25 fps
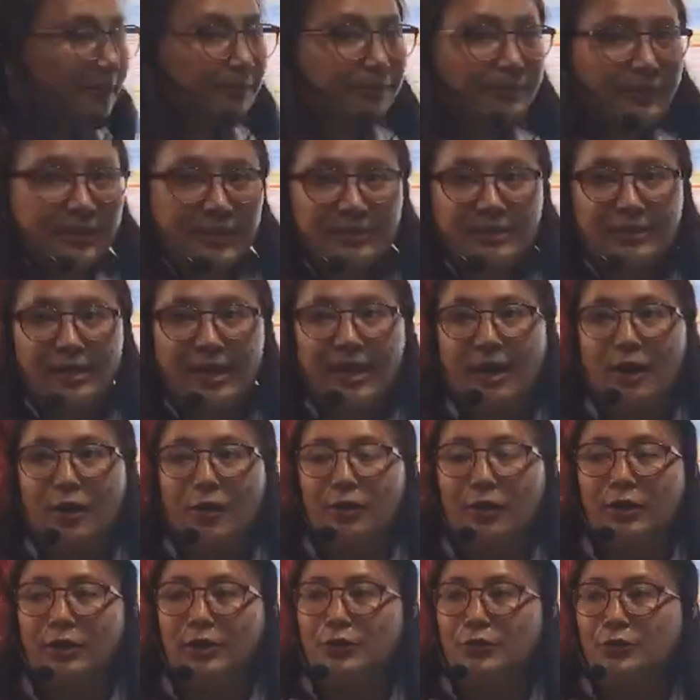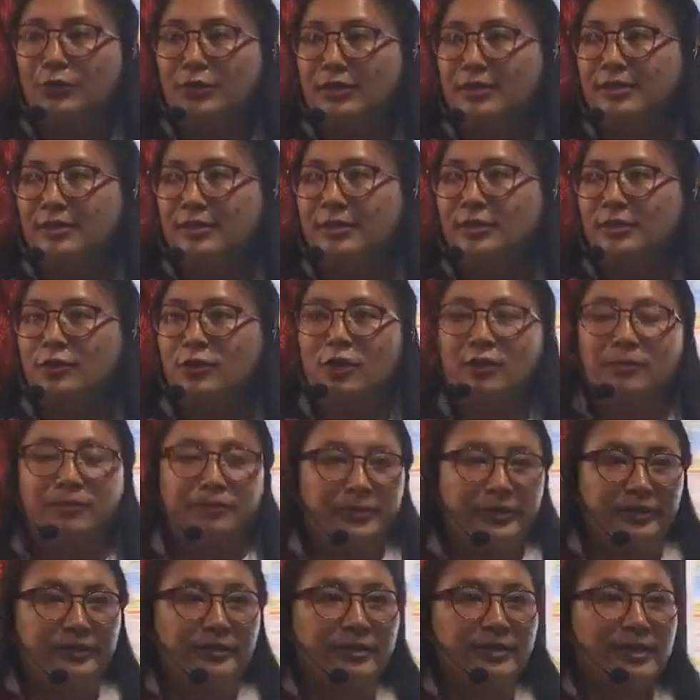pizza or noodles or
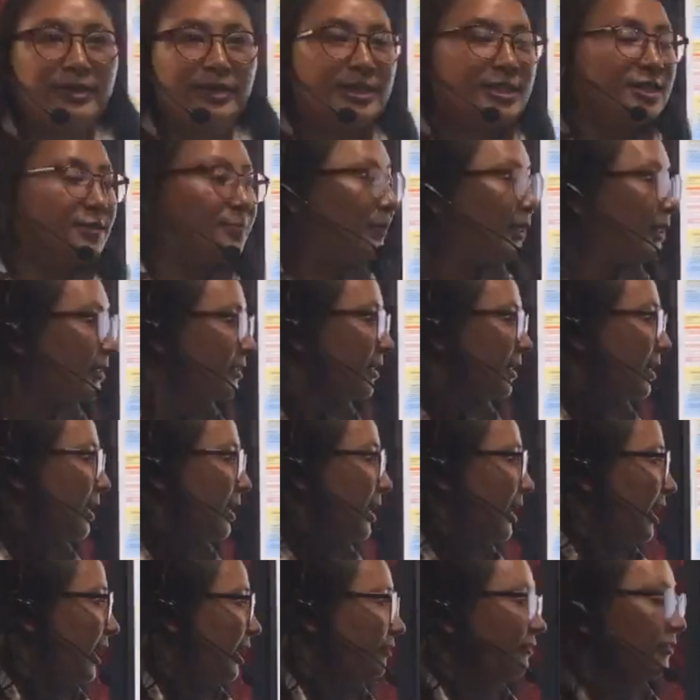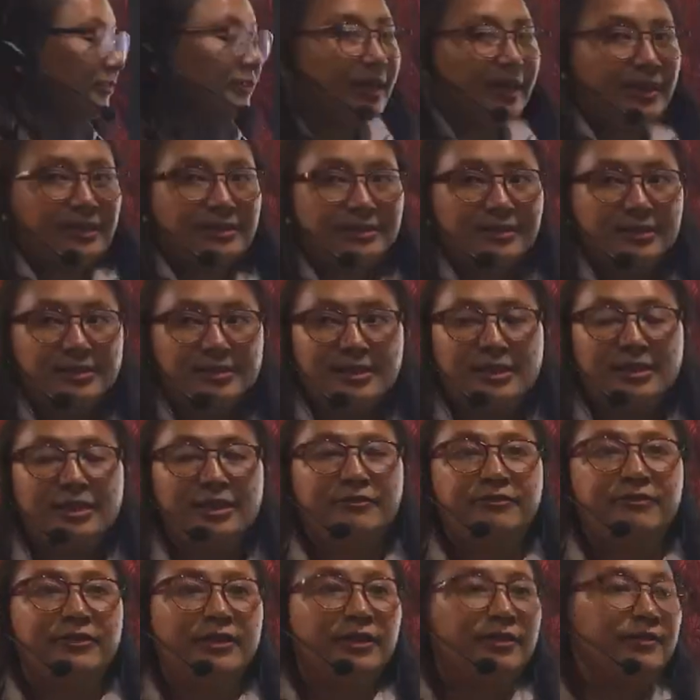burger is being advertised in a
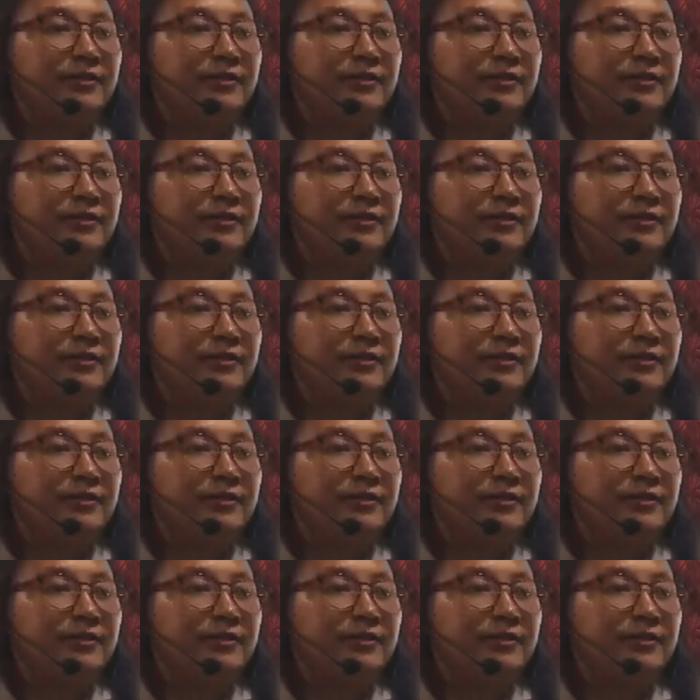very